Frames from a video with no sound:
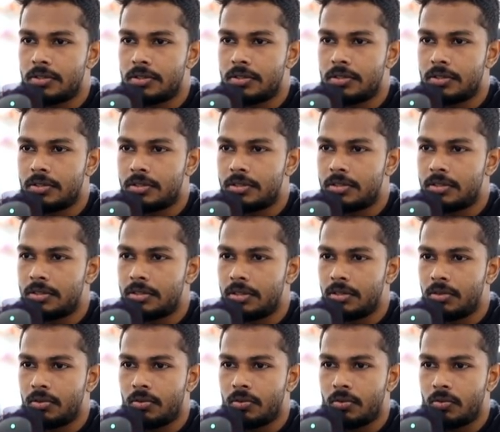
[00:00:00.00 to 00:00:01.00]

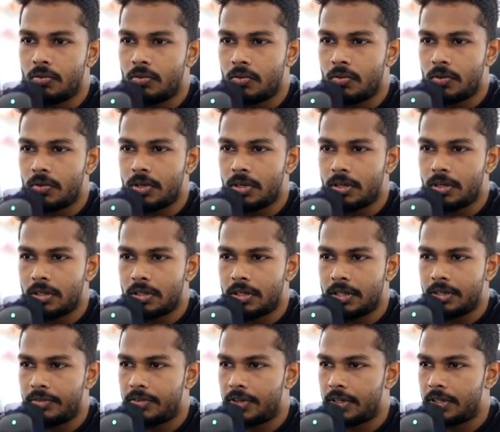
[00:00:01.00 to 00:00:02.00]
So
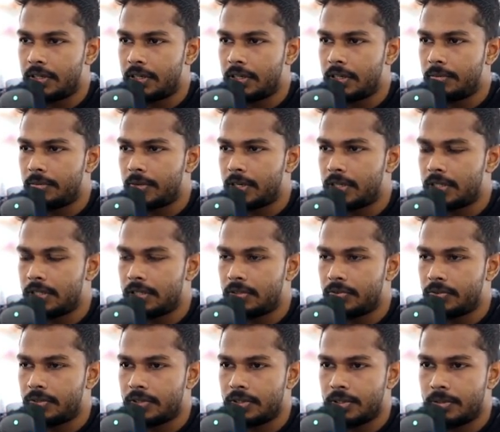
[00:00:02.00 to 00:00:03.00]
refactoring command is
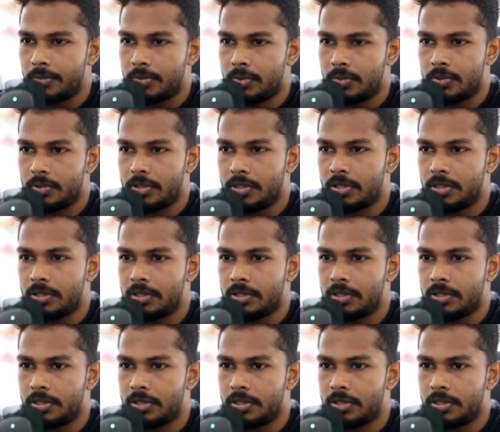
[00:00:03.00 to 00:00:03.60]
not supported.